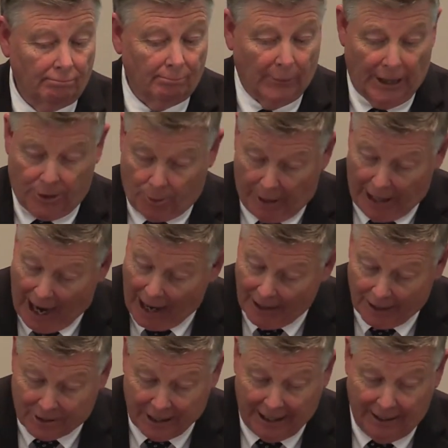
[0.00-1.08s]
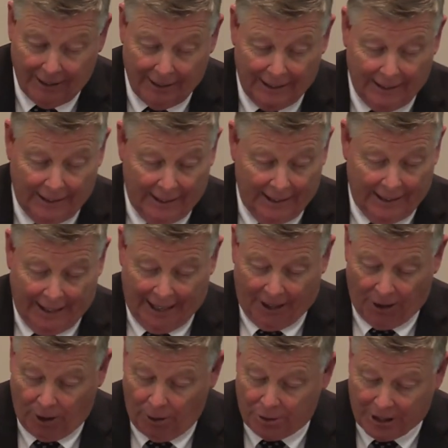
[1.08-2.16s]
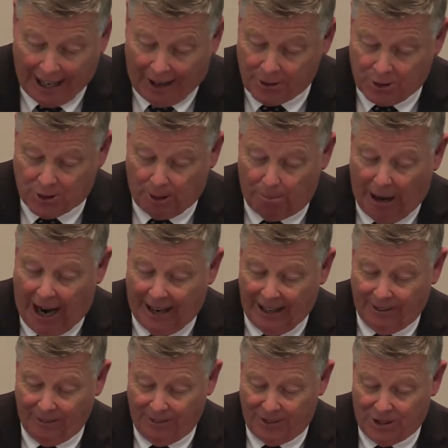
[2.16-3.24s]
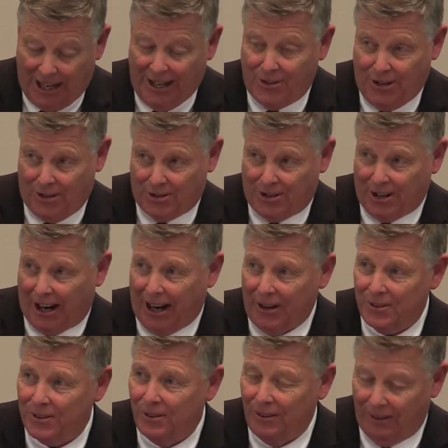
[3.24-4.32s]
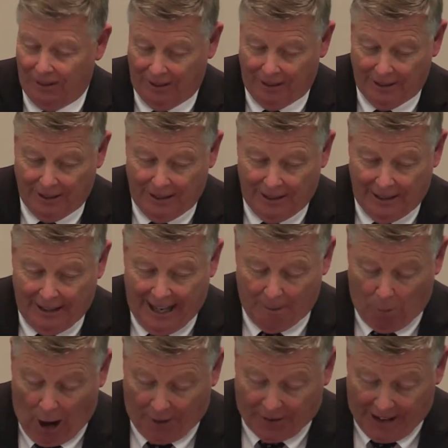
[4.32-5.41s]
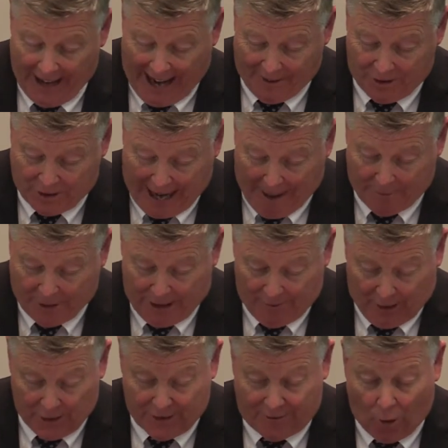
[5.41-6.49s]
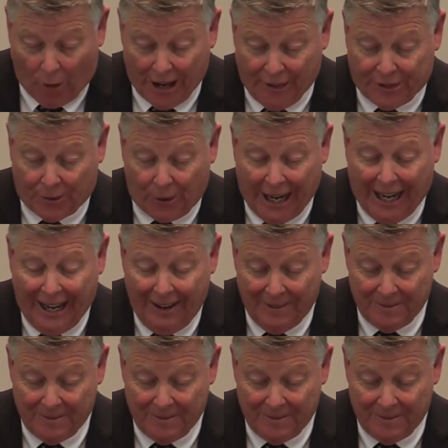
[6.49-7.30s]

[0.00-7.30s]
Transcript: But it's reality, and who tells us about it? Jesus does. In Mark the nine chapter, verse 43,